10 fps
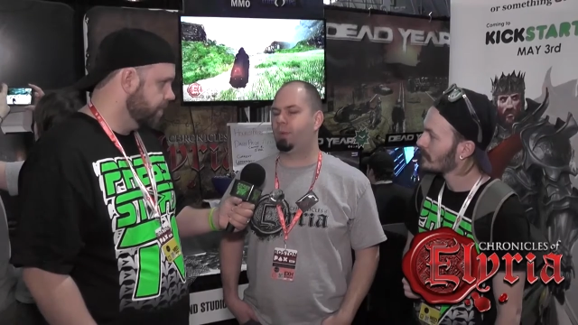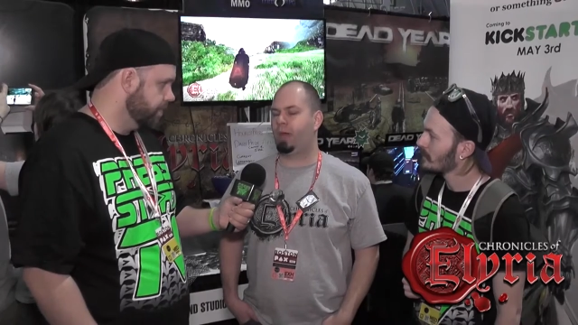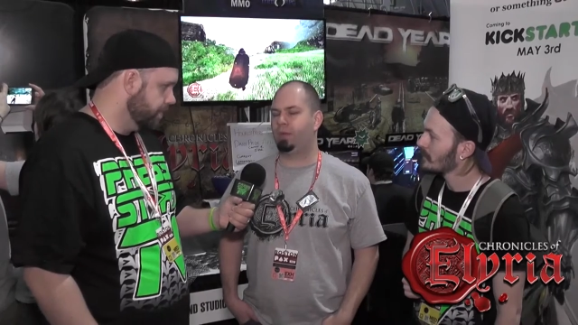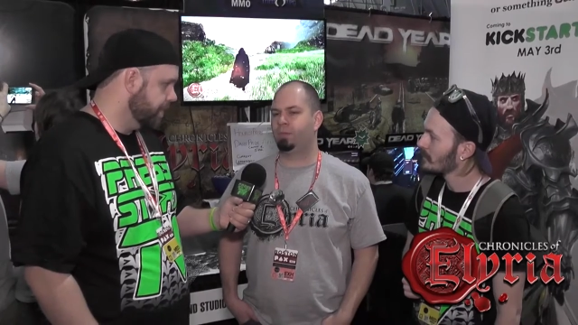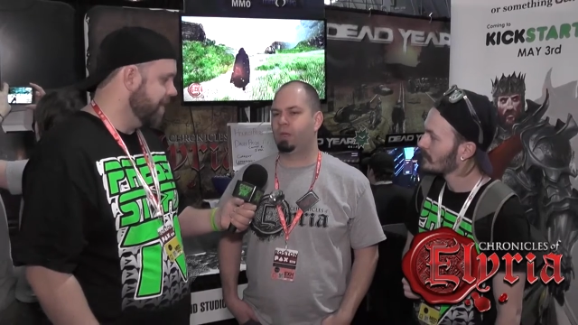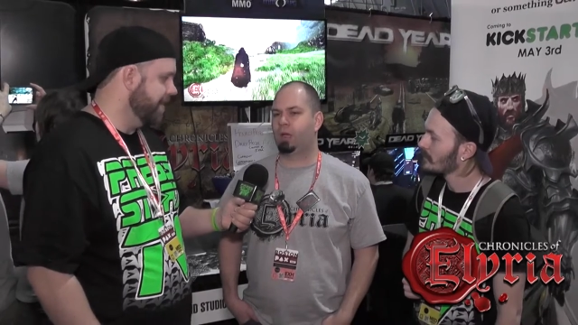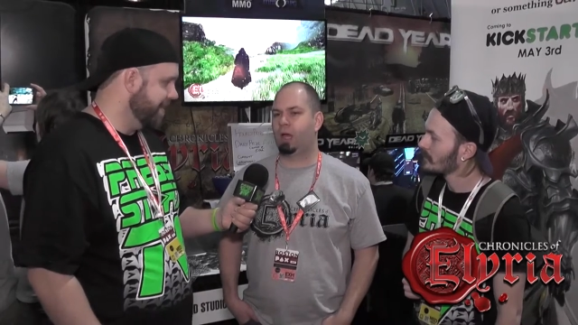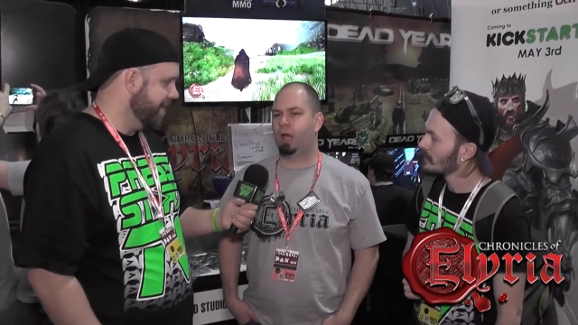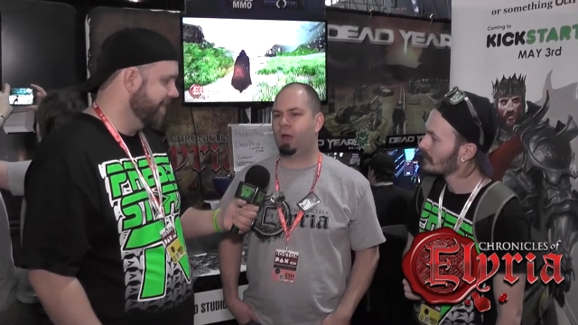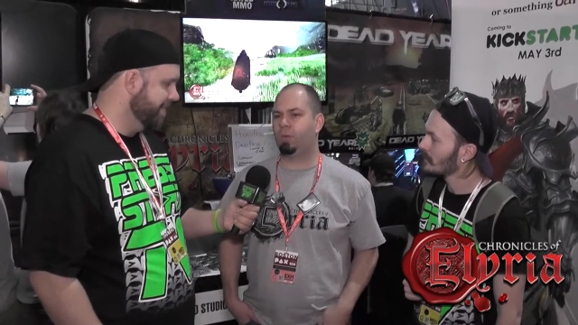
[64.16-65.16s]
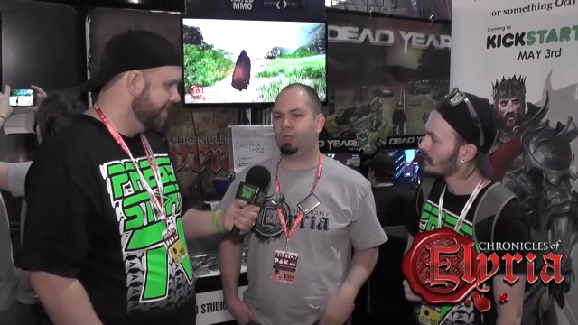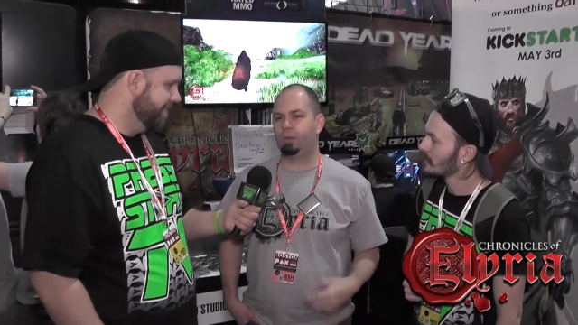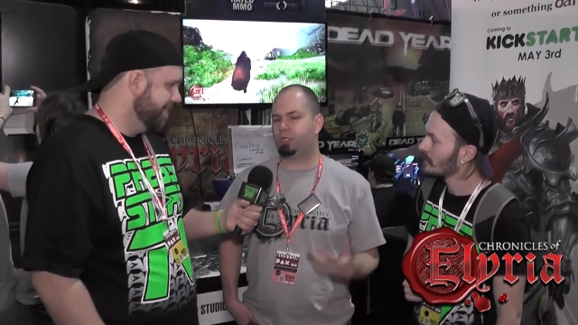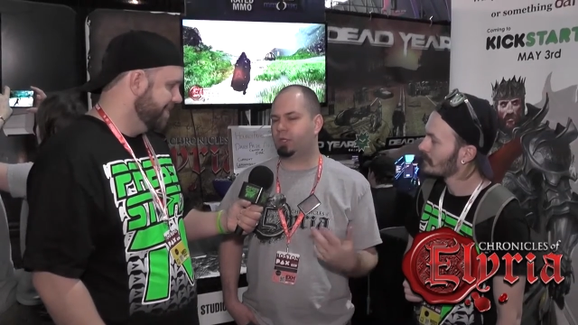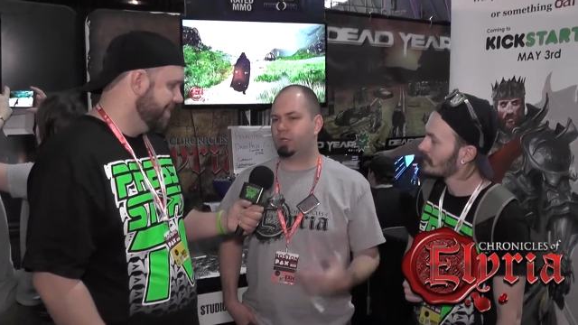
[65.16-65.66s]
Speaker 1: But we
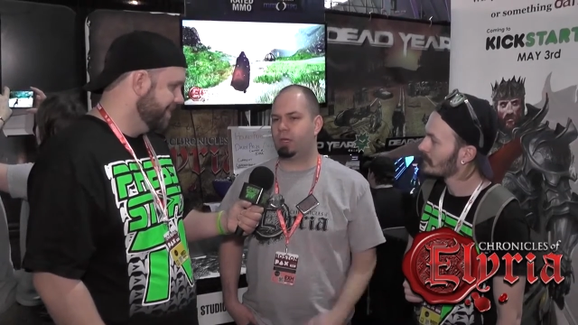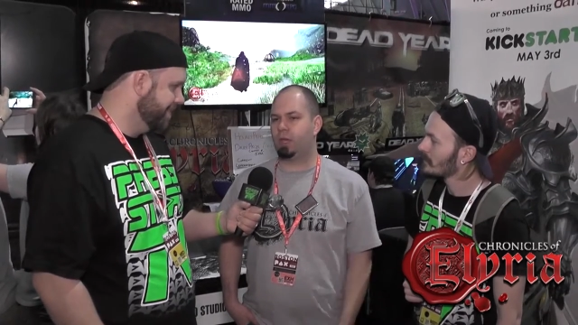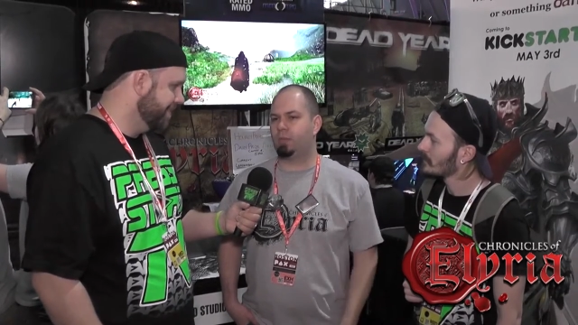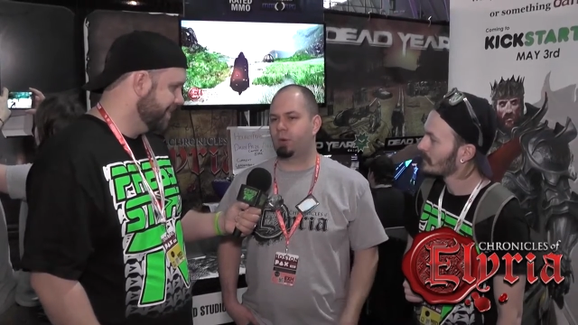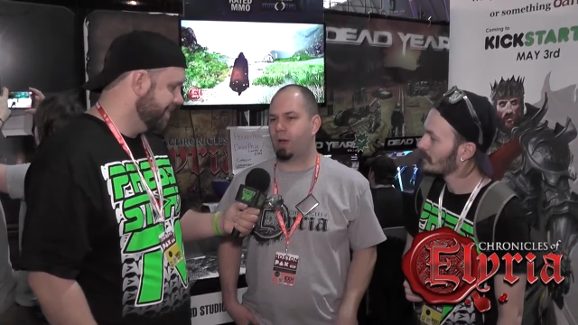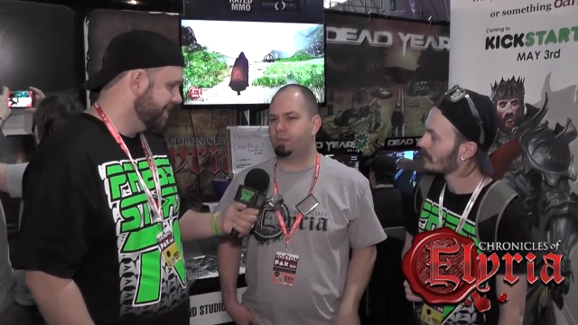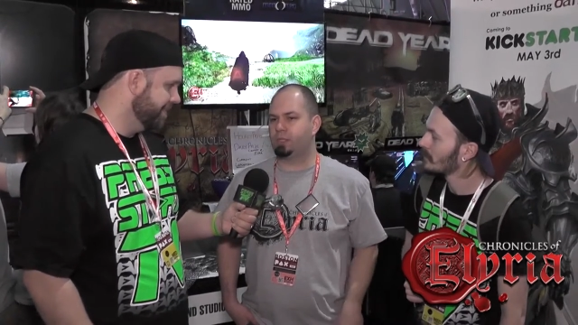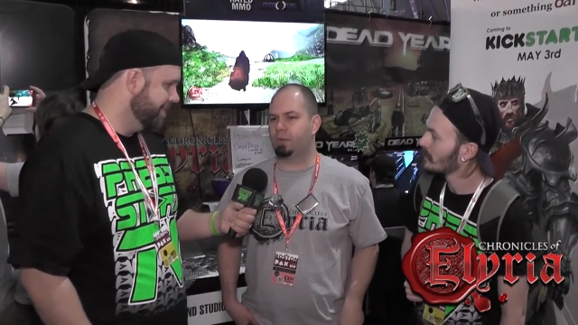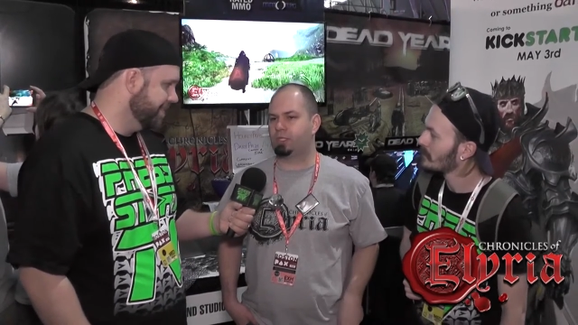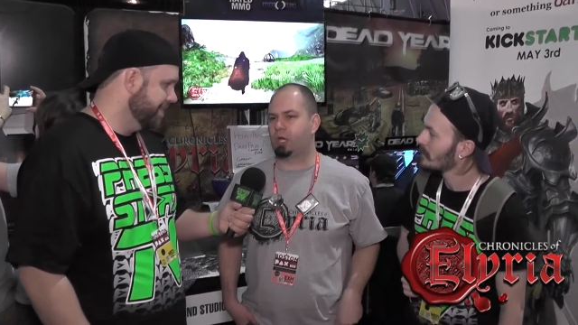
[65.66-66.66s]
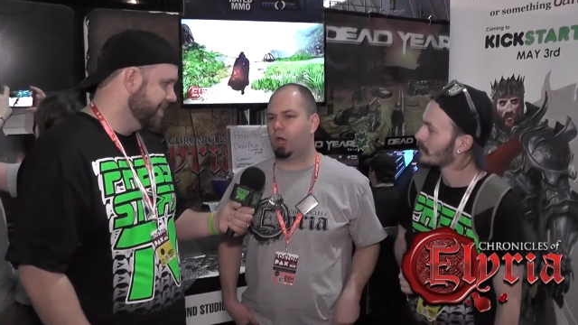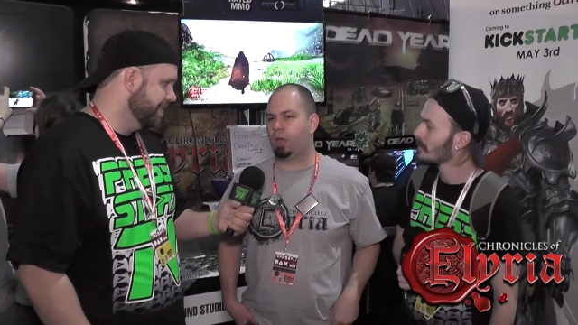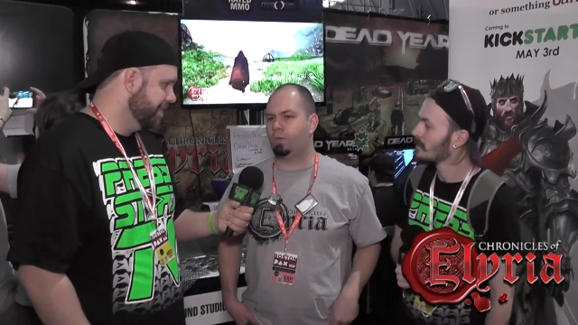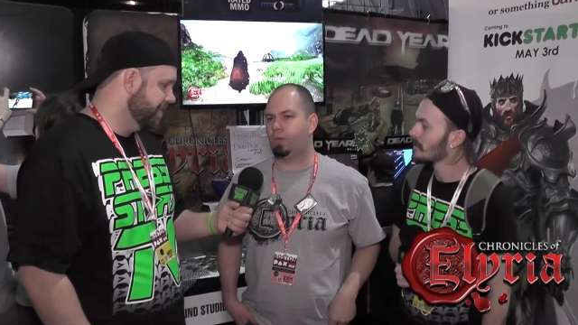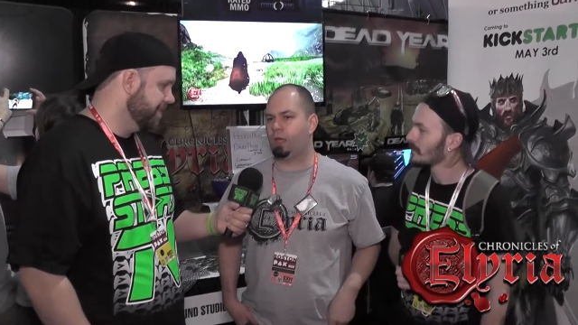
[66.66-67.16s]
took the problems that we saw,
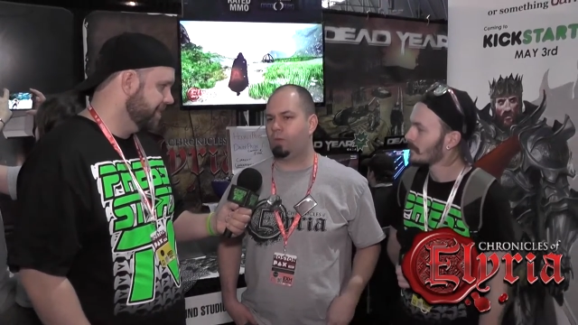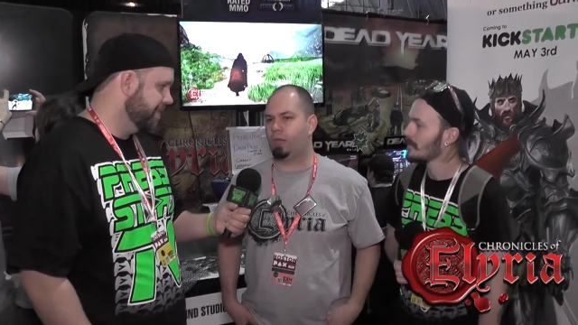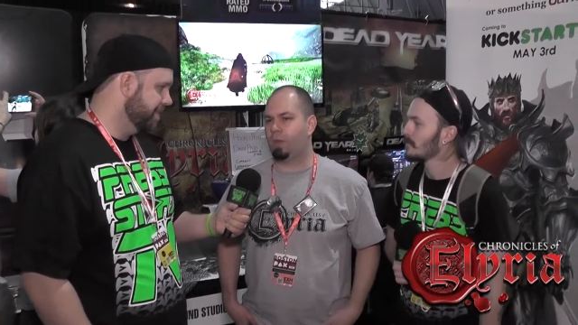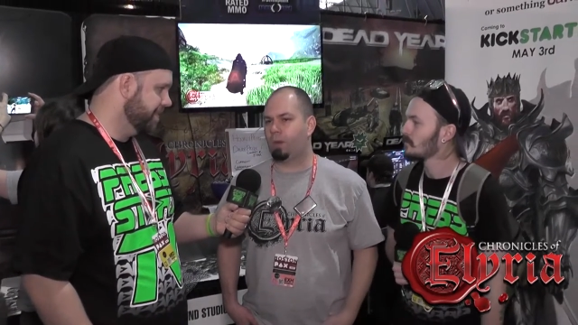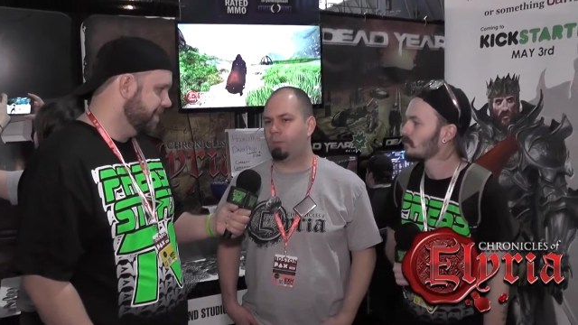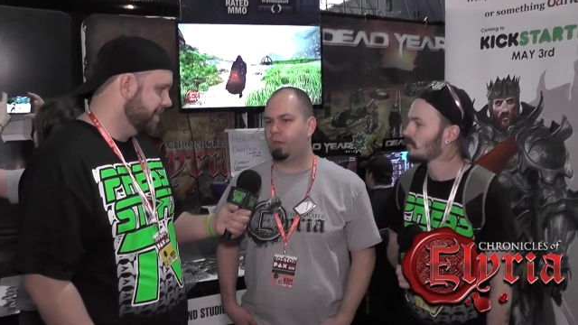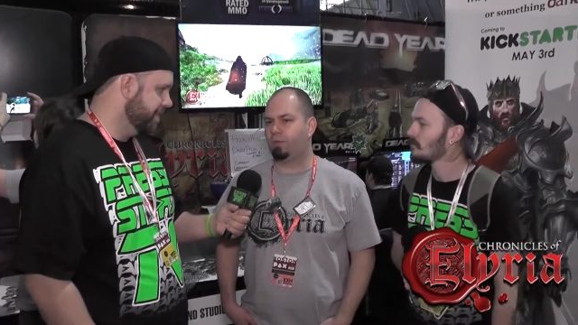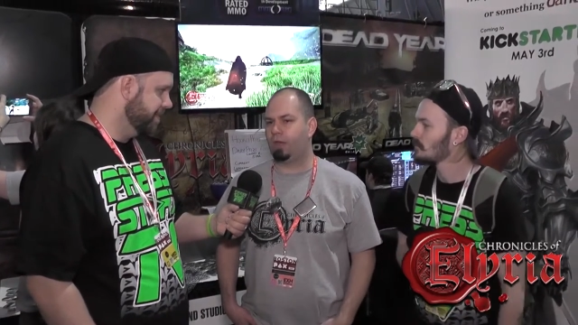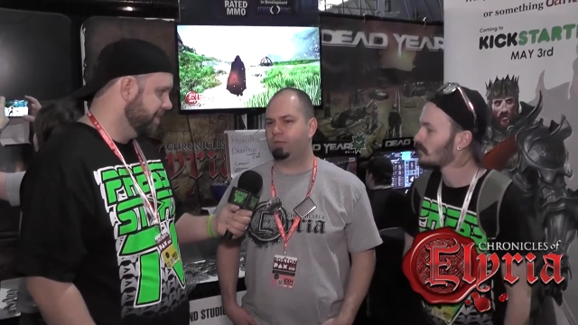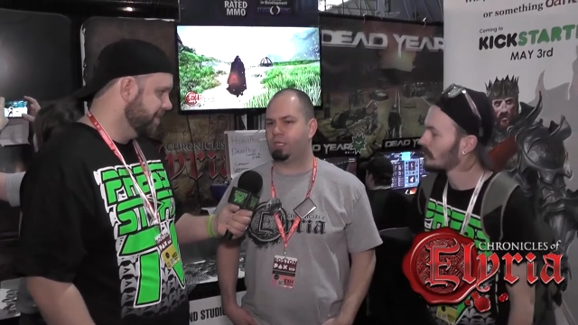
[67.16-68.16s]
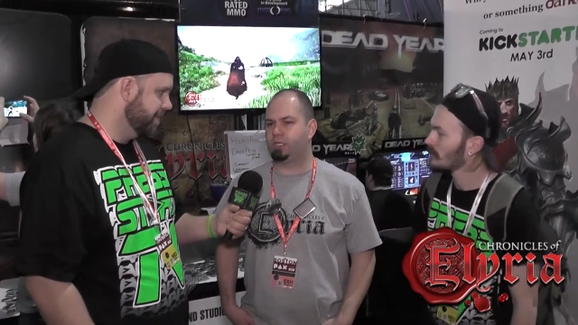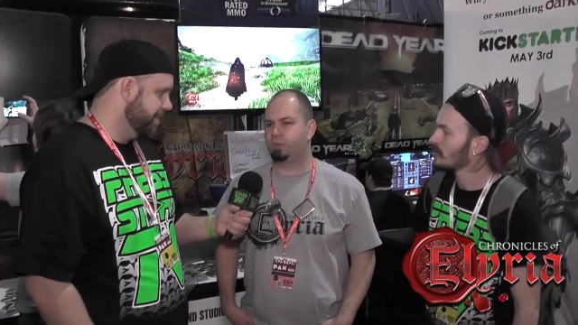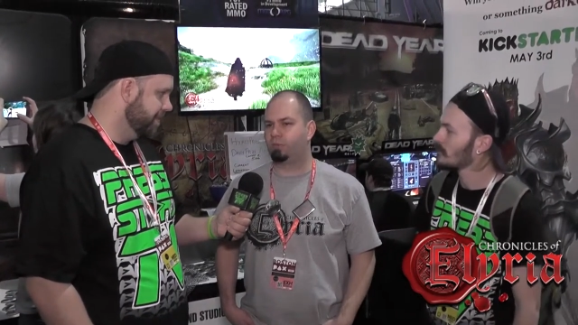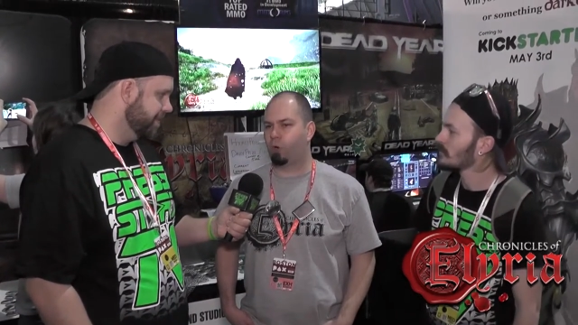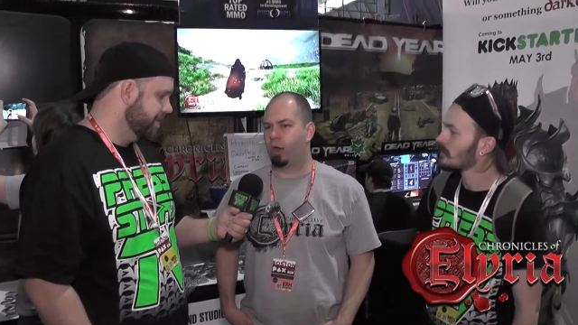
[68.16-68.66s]
and we came up with innovative systems
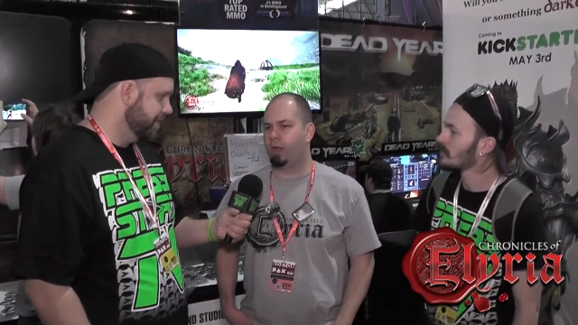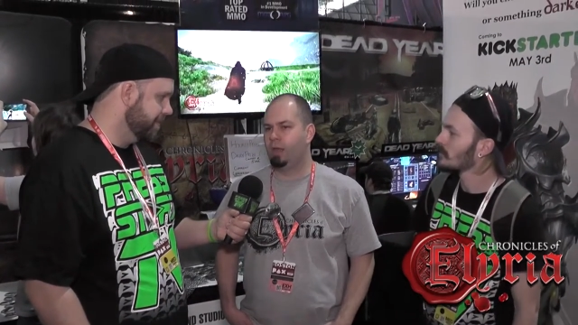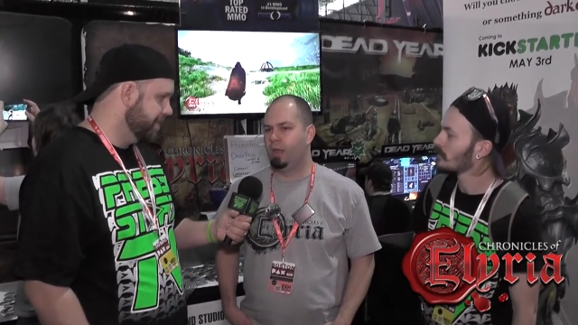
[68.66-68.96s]
for it